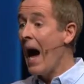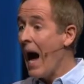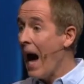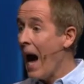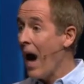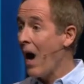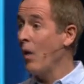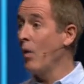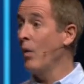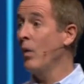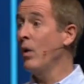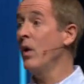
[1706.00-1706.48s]

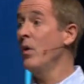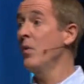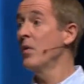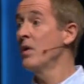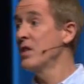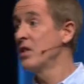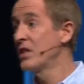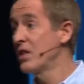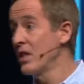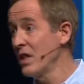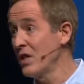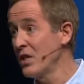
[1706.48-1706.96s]
our
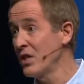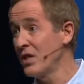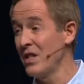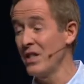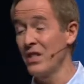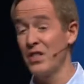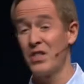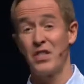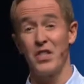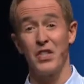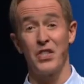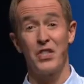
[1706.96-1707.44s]

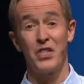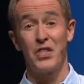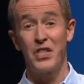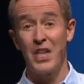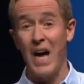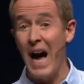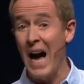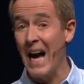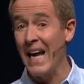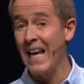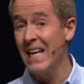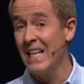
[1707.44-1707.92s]
resistance to
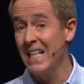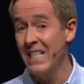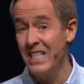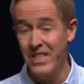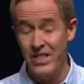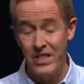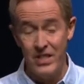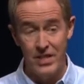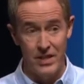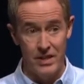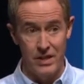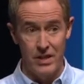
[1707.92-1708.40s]

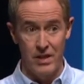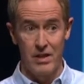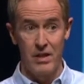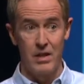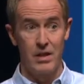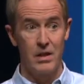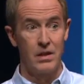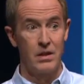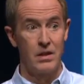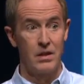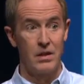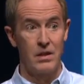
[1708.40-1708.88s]
science,
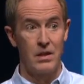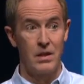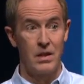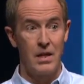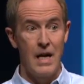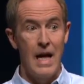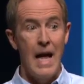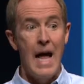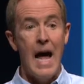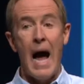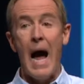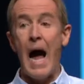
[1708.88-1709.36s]

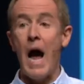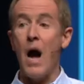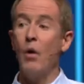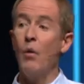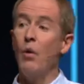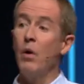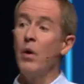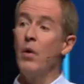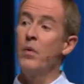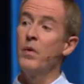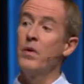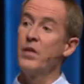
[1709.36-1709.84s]

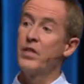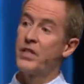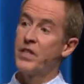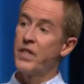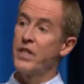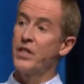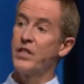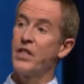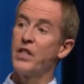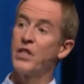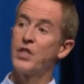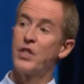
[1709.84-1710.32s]
our
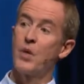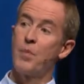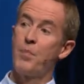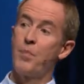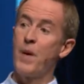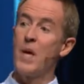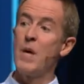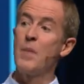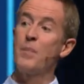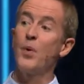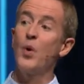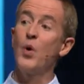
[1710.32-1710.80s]
resistance to
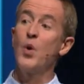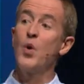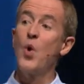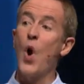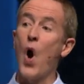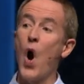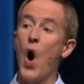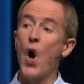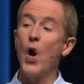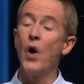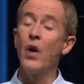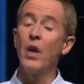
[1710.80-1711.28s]
people who
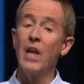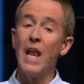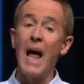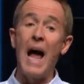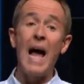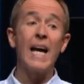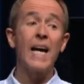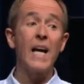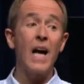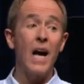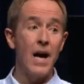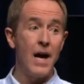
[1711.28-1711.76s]
aren't
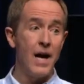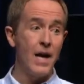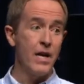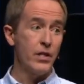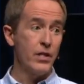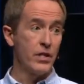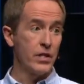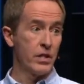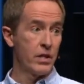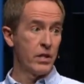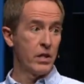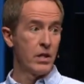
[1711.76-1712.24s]
like
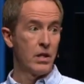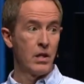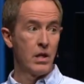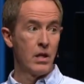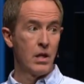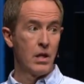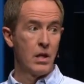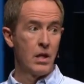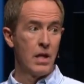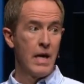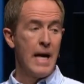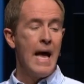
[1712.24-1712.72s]
us,
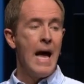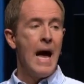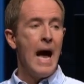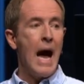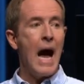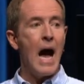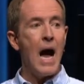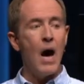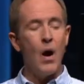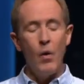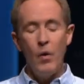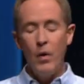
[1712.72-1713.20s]

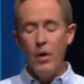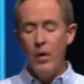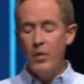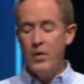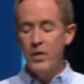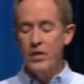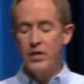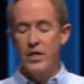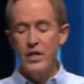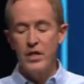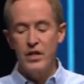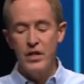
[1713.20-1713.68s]
our
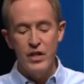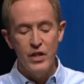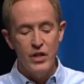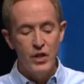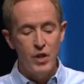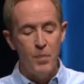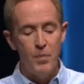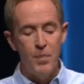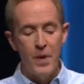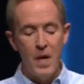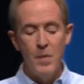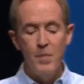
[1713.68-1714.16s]
resistance
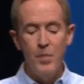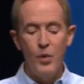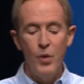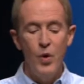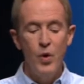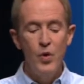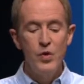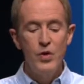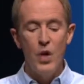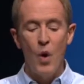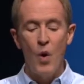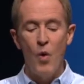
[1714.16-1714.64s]
to people
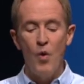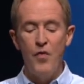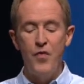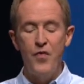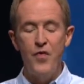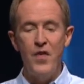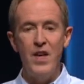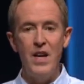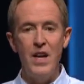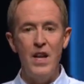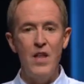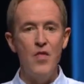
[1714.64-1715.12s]
who don't
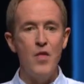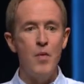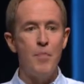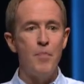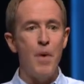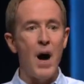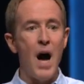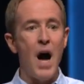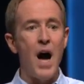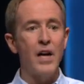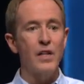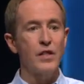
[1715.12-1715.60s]
fit in the
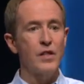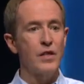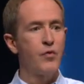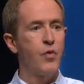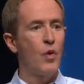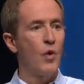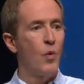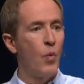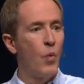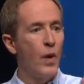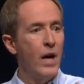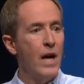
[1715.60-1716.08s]
box of
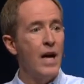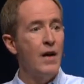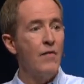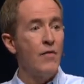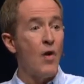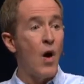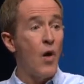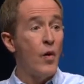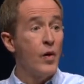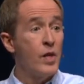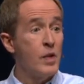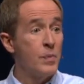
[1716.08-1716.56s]
what we have
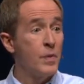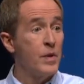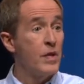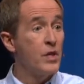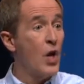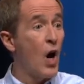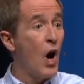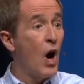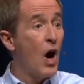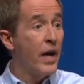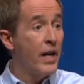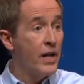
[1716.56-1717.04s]
always been
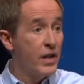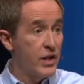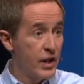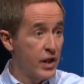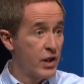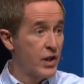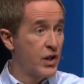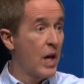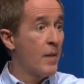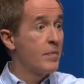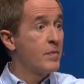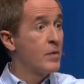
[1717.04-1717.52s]
taught is
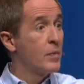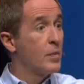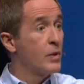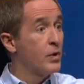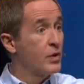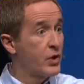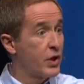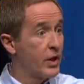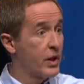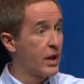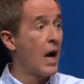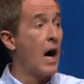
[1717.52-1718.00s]

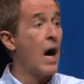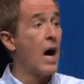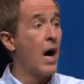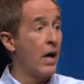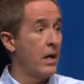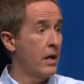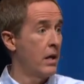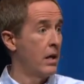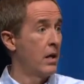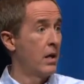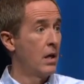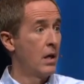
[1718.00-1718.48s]
acceptable to
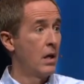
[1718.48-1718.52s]
God?